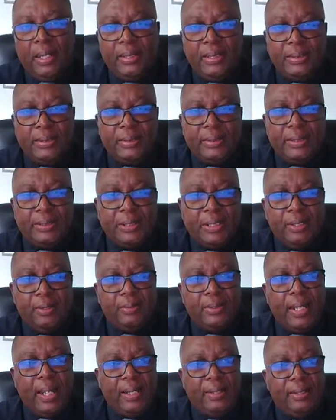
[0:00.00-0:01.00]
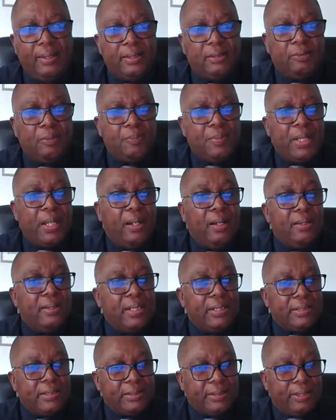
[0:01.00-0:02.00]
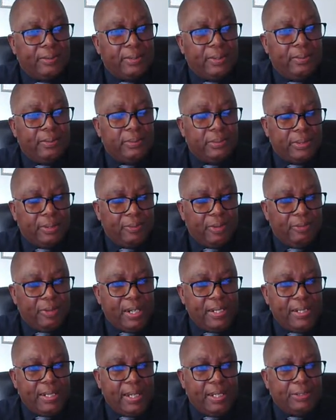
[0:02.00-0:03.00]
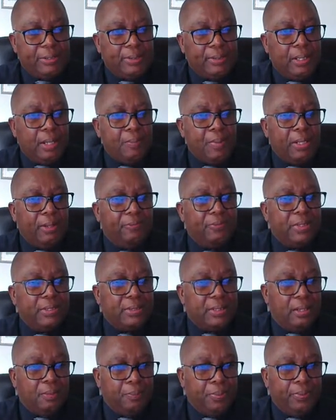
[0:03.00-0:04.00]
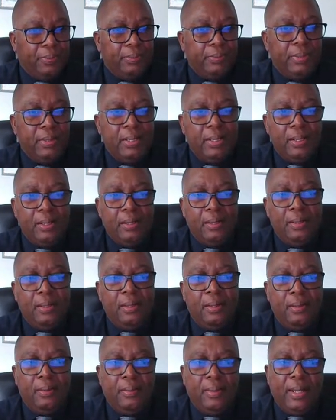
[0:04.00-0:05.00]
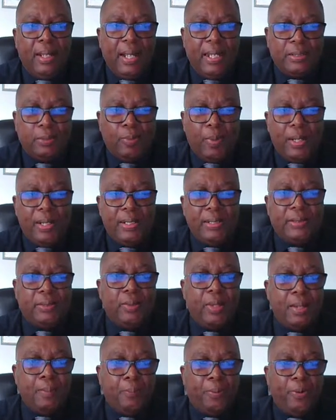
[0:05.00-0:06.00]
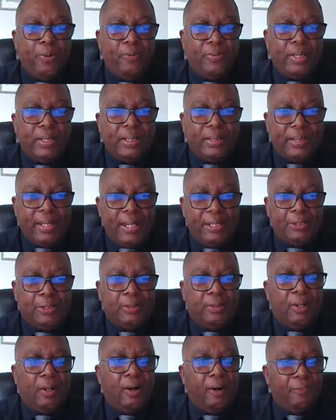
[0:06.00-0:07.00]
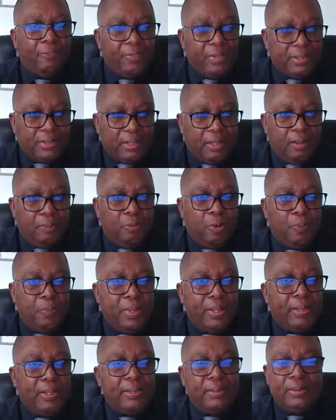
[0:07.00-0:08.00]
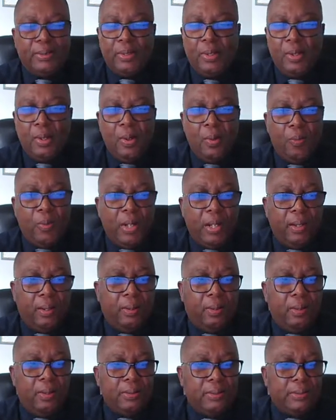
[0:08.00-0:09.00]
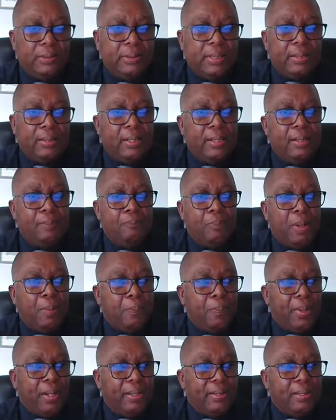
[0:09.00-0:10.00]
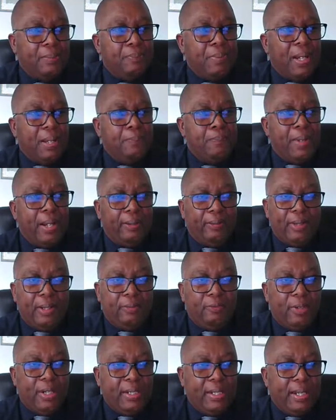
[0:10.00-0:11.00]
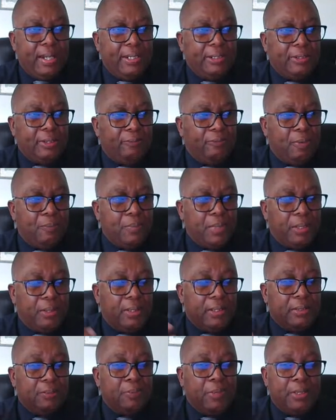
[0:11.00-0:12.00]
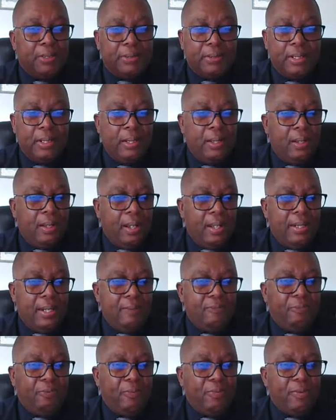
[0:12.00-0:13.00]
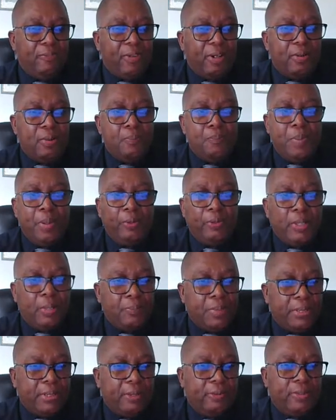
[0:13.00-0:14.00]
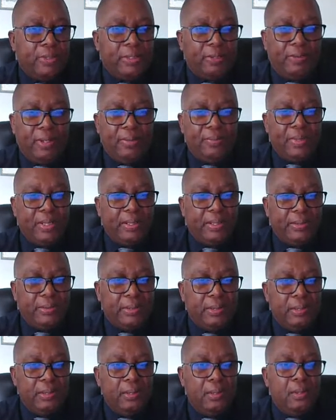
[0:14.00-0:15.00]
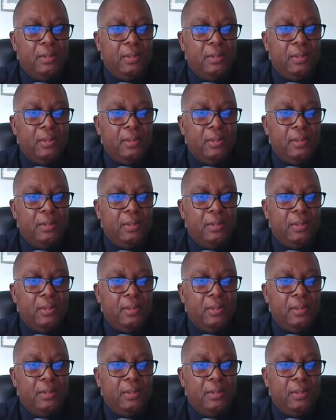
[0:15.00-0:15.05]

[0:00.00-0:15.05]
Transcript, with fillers: And this is to shield the analyst from the unnecessary radiation coming off the sample, as well as to improve the detection of the sample because we are constantly bombarded by background radiation from the cosmos and even from the very building material surrounding us